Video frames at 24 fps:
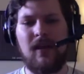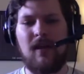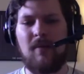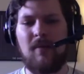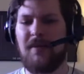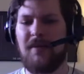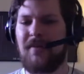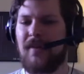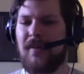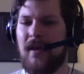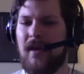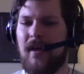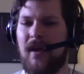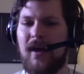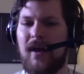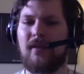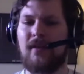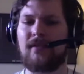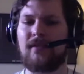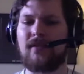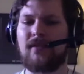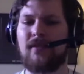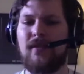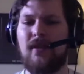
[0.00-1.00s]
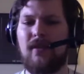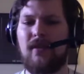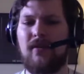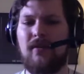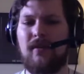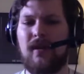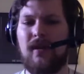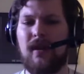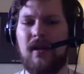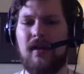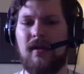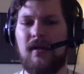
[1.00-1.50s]
But then I also know
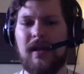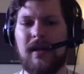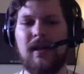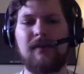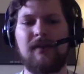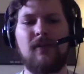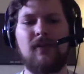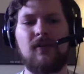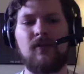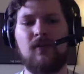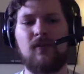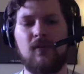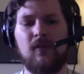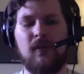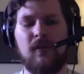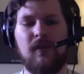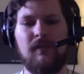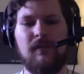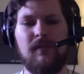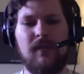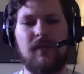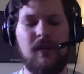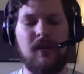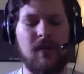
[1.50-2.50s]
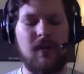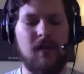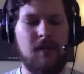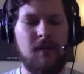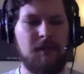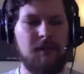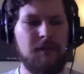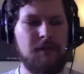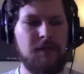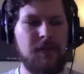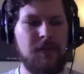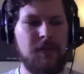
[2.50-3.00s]
that like if you use one of the
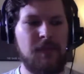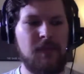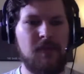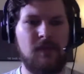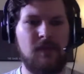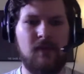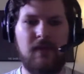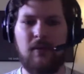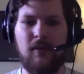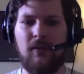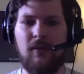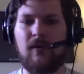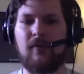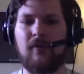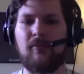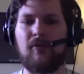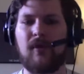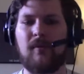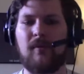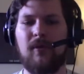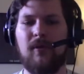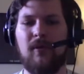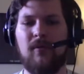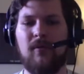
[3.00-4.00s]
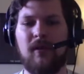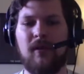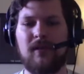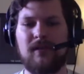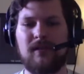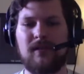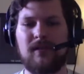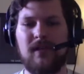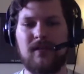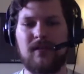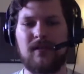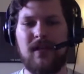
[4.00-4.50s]
like one of the pre-built
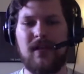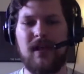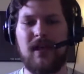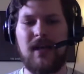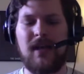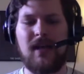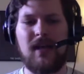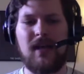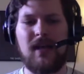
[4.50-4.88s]
ones, there's a